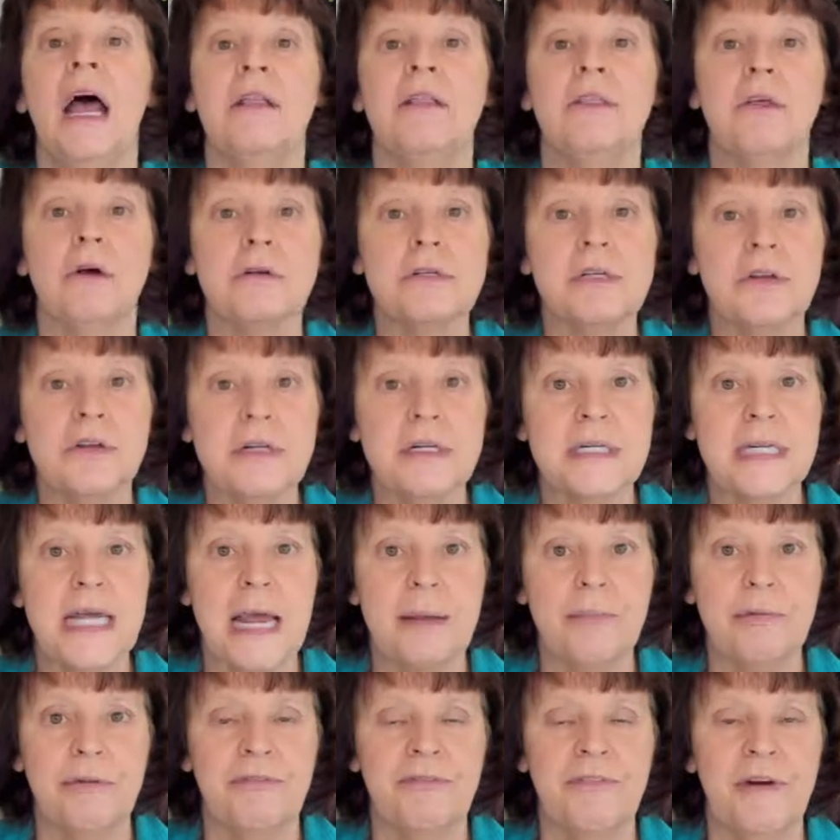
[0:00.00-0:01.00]
Those are the
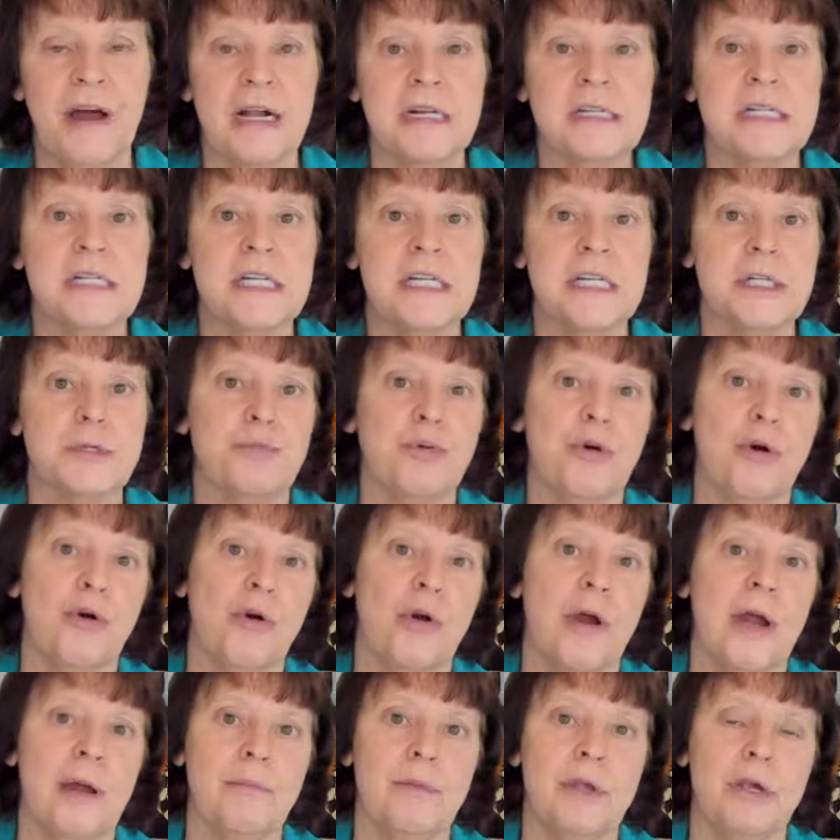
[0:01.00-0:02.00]
type of fonts this
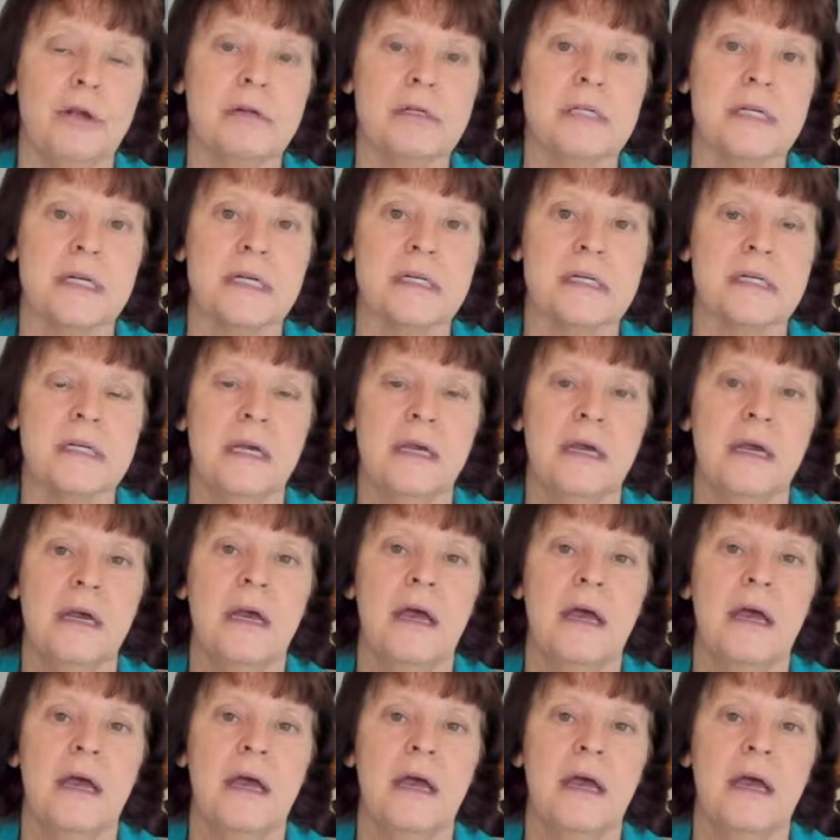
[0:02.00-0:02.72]
program uses.